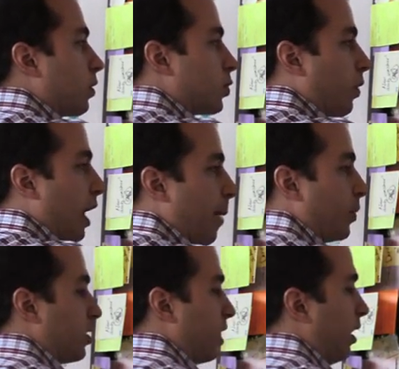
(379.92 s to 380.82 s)
because what
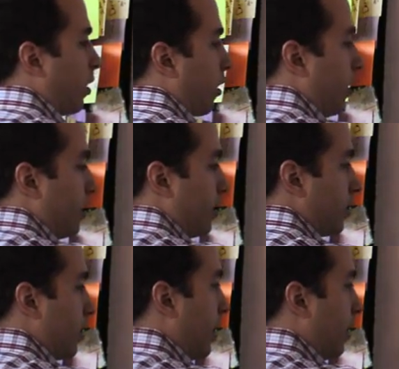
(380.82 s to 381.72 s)
happens here
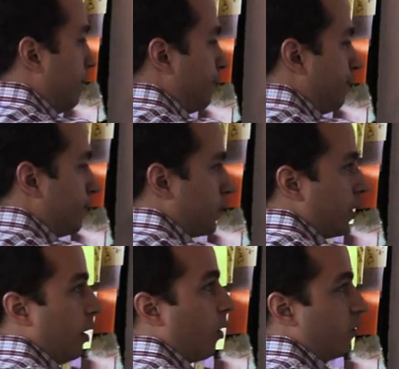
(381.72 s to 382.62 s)
is that,
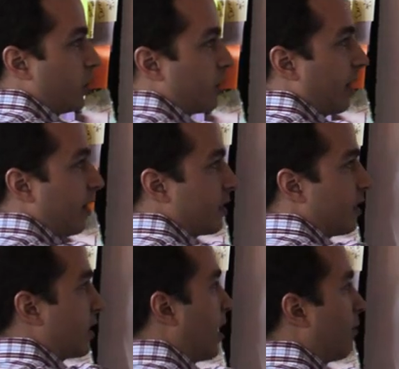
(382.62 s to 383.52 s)
just like this
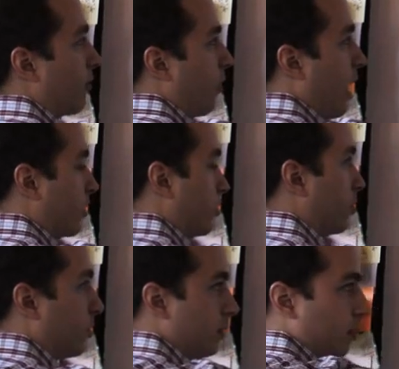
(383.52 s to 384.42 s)
is kind of a
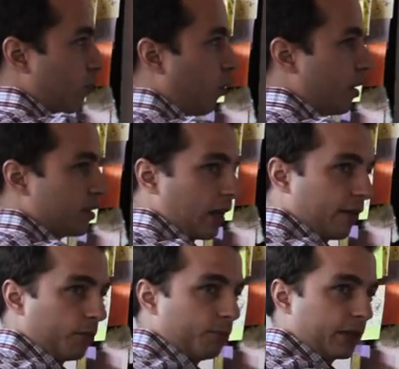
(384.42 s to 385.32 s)
fractal, where it's kind
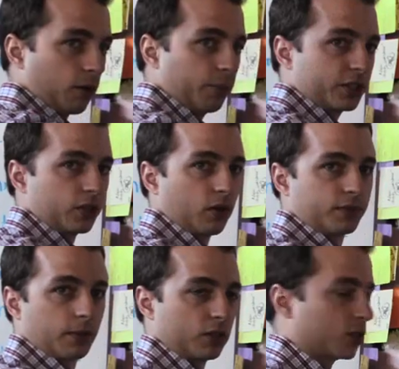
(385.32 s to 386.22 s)
of a bigger picture of
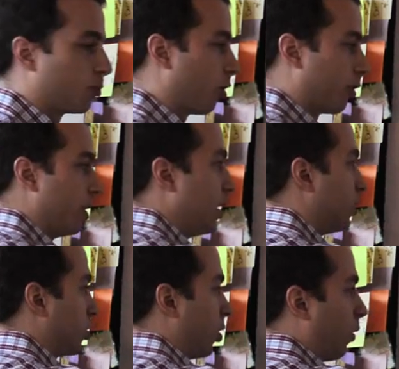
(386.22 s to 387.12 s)
something smaller,
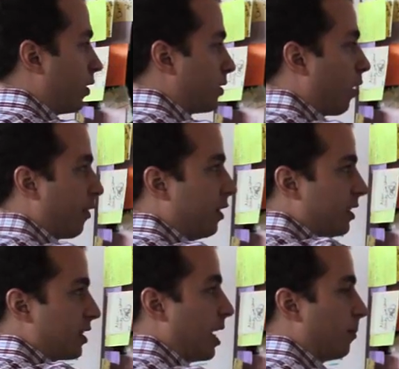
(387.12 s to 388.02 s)
so are
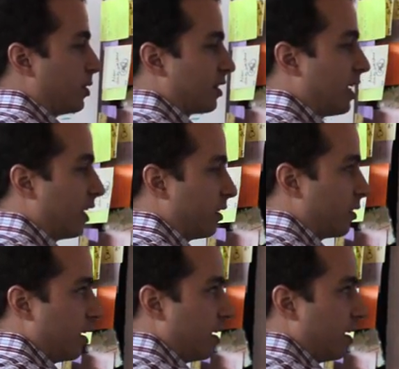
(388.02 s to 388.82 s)
these steps. It's not